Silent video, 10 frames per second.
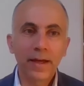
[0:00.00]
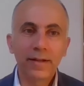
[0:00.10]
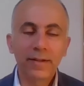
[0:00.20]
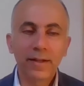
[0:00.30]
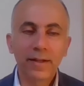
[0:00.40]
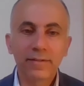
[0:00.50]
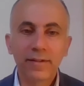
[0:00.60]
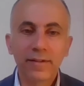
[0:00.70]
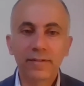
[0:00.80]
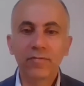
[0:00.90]

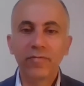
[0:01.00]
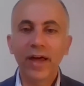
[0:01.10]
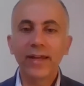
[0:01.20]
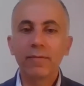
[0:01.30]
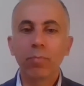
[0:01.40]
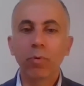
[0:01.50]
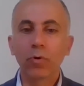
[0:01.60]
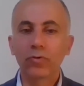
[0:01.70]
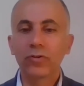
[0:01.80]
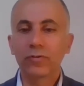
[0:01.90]
it's it's very
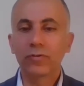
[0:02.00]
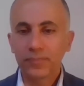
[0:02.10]
important